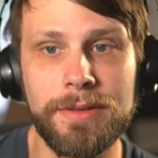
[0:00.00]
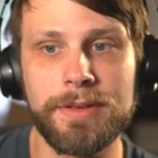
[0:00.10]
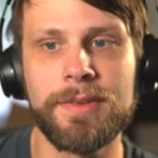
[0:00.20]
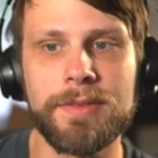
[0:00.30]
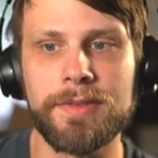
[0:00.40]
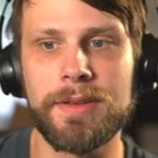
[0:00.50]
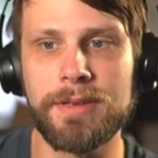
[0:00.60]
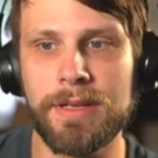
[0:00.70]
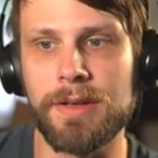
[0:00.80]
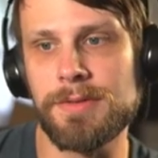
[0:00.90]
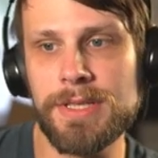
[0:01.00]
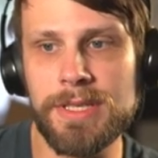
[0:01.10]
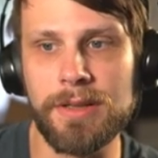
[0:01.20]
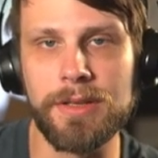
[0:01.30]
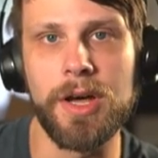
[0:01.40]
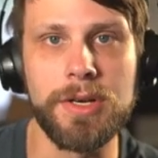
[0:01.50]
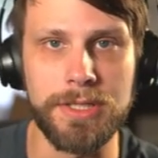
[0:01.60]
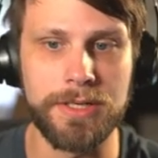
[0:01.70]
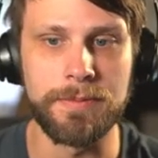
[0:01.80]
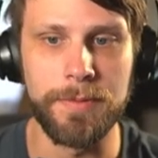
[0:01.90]
This is, you know, just a
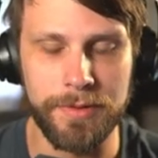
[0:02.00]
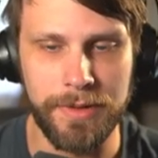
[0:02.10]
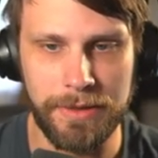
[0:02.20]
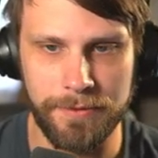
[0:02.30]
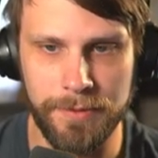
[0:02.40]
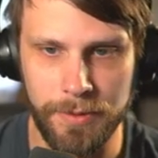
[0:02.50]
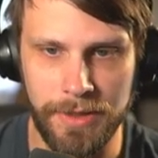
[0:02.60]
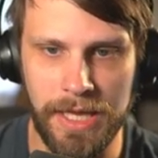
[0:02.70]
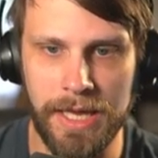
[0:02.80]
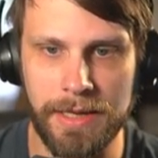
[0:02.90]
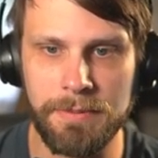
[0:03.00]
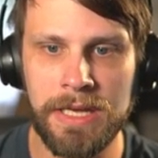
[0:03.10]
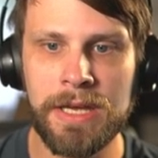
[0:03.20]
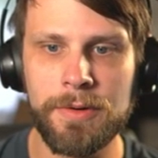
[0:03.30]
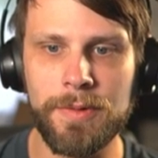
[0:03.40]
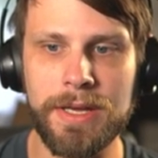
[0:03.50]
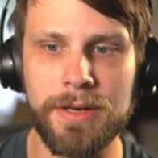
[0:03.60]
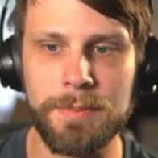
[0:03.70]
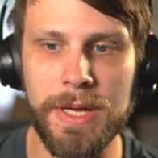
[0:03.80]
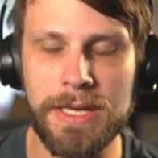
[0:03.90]
long-term threat for the game.
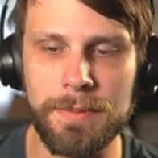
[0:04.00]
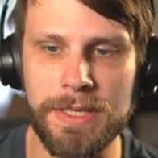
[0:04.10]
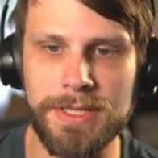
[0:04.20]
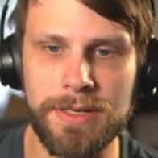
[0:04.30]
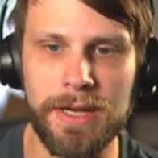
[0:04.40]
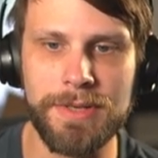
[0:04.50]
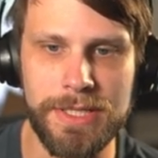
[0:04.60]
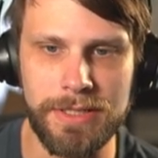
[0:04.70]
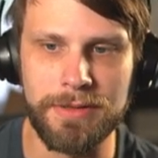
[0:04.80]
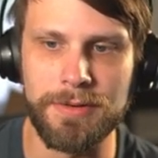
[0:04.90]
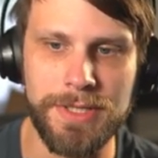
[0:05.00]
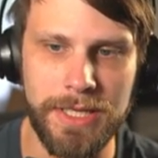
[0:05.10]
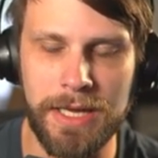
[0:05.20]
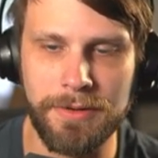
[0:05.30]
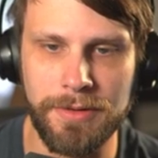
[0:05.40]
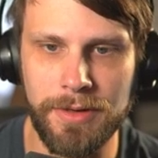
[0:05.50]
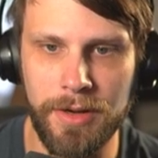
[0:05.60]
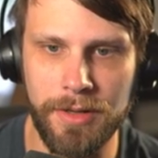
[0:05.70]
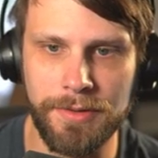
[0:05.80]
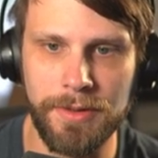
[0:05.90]
Reckoner Bankbuster obviously throws a counter
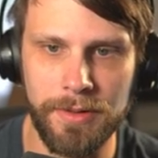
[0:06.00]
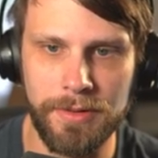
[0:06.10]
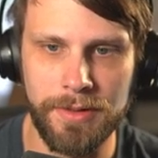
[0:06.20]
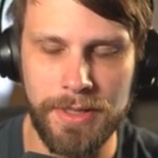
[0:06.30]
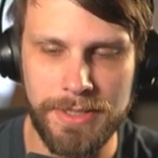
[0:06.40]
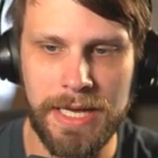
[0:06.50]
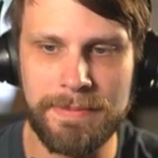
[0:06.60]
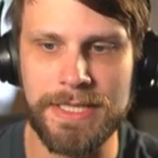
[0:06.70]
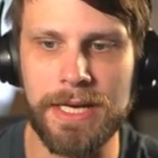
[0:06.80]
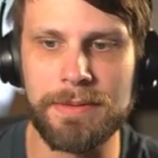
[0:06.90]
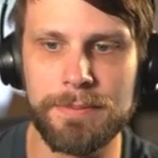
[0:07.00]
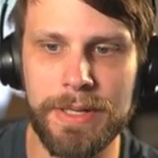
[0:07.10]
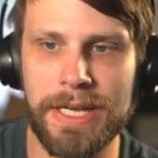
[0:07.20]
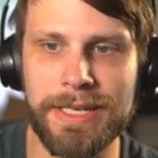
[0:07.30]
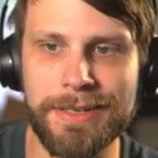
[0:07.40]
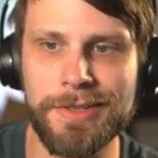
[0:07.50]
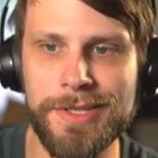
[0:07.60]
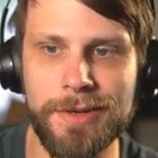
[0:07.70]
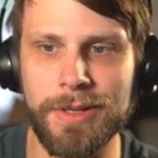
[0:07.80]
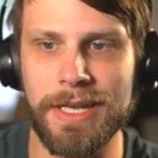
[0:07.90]
on the, the automaton, but it
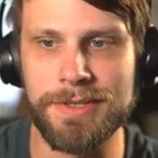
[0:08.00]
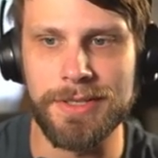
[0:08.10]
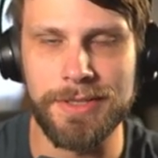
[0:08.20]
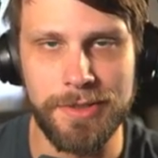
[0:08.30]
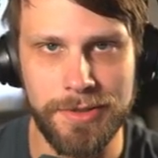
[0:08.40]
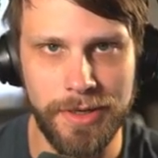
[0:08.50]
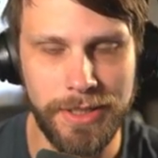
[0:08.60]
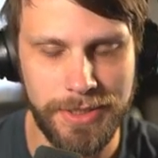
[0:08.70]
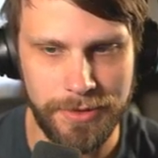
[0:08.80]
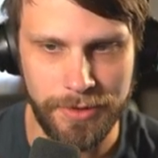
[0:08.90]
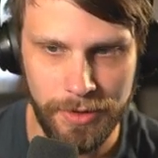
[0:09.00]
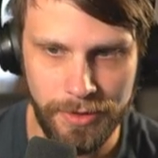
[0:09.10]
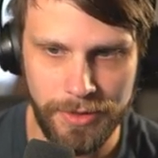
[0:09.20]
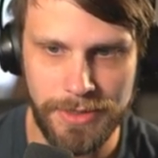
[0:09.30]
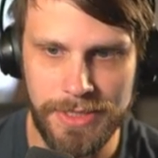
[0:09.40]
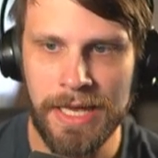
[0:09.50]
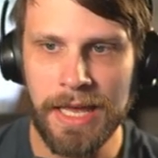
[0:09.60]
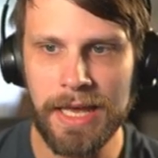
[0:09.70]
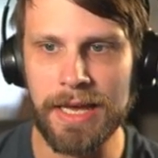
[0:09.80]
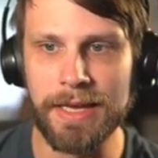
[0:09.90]
also allows us to draw extra cards.
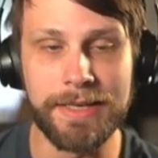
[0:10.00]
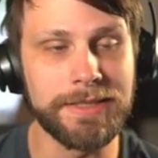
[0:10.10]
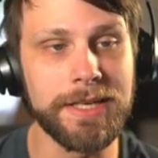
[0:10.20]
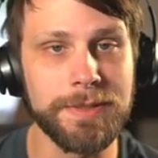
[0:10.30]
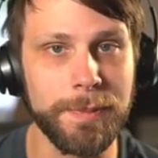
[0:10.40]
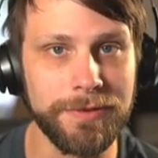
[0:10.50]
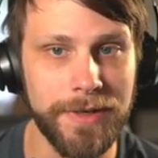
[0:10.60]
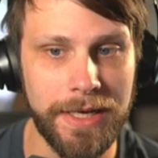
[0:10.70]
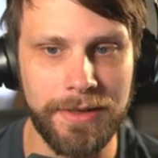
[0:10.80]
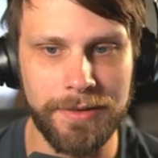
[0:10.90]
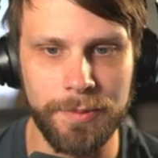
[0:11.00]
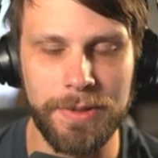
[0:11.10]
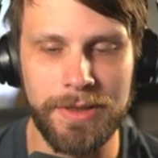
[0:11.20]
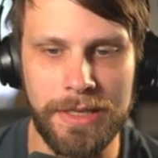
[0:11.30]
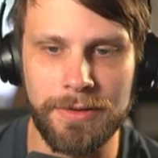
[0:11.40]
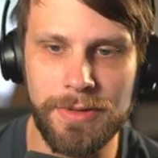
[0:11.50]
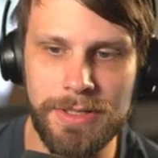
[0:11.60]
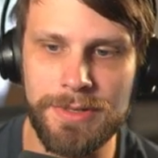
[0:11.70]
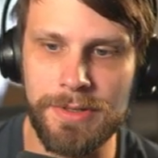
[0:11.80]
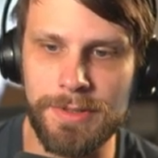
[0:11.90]
Uh, it does provide us with a
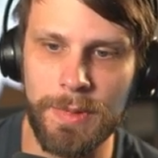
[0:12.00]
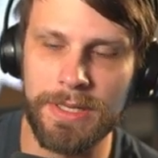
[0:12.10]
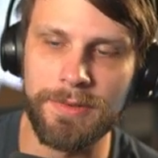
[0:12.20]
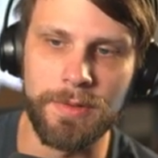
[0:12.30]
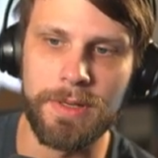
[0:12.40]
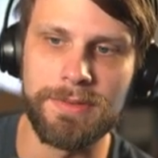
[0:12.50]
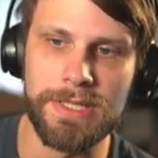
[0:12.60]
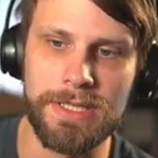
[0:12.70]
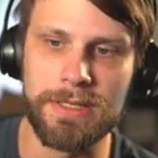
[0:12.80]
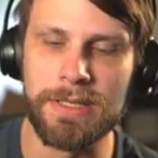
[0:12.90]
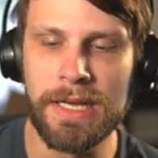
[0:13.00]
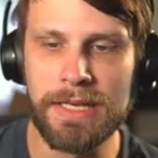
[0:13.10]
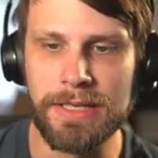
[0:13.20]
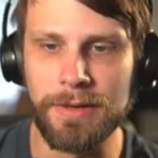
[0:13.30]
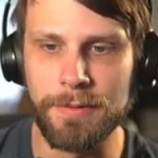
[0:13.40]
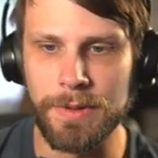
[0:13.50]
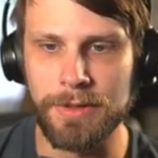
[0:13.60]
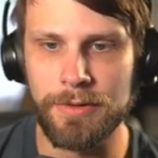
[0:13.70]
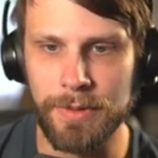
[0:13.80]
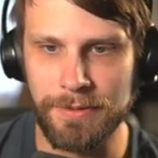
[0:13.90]
creature as well, so obviously, you know, if we
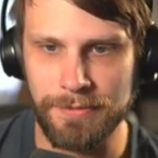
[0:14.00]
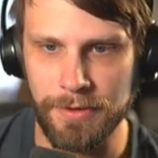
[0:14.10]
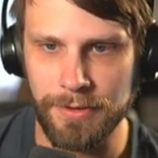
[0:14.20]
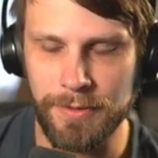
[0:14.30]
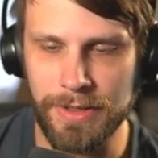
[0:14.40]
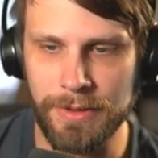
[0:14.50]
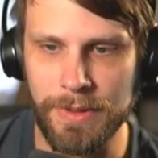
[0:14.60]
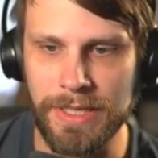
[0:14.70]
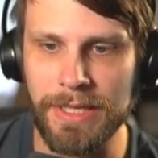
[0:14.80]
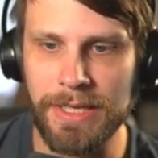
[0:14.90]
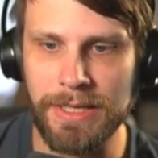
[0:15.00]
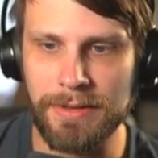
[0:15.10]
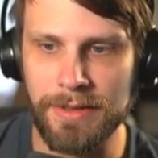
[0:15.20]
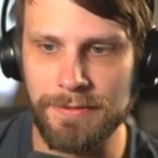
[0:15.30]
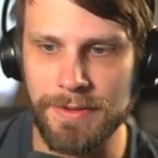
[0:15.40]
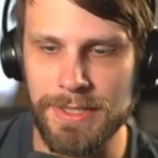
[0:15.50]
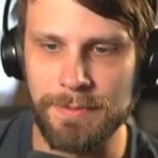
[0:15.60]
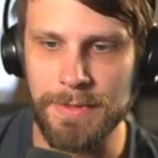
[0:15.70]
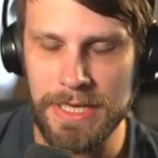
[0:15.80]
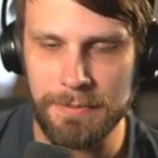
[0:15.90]
crew it for three, we can get in there for
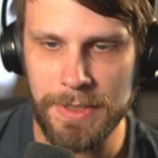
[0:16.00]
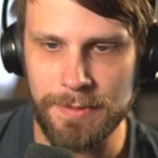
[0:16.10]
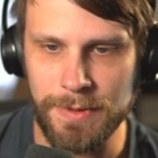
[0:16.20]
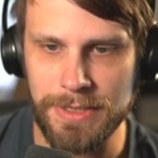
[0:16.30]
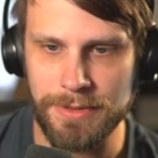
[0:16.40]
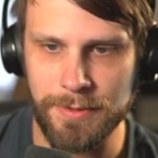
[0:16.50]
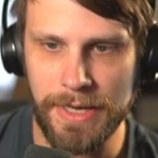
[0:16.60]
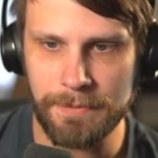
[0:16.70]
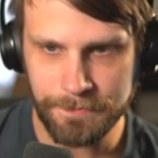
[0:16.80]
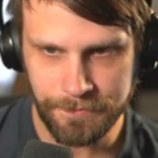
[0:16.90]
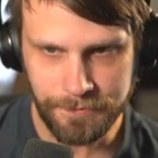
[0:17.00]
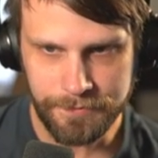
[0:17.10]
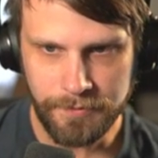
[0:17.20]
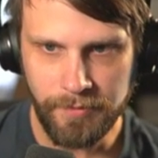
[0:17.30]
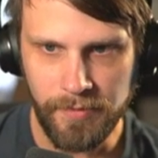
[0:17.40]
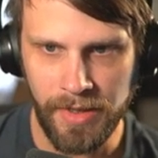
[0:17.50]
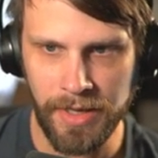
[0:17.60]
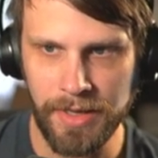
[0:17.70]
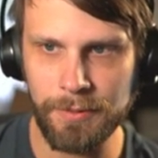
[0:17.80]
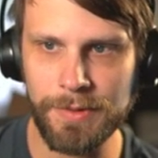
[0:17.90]
some damage, which is great.
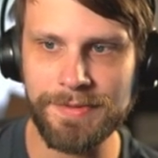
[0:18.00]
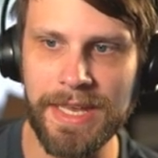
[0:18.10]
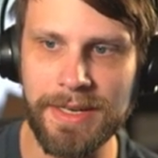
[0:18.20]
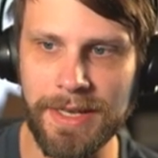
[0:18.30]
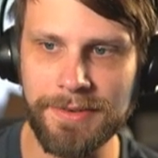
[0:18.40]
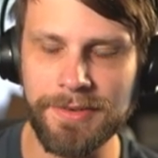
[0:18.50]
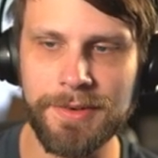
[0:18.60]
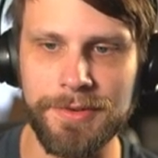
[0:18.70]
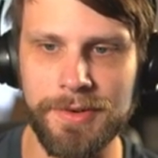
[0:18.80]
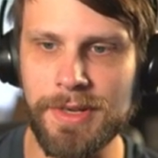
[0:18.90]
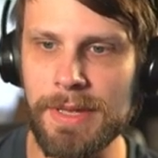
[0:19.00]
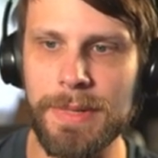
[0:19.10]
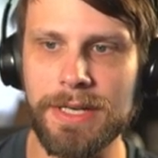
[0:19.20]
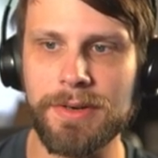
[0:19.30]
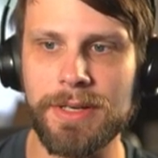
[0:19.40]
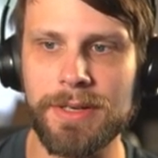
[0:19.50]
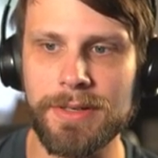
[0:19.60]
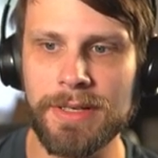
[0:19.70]
Uh, we've got a nice little circuit mender here.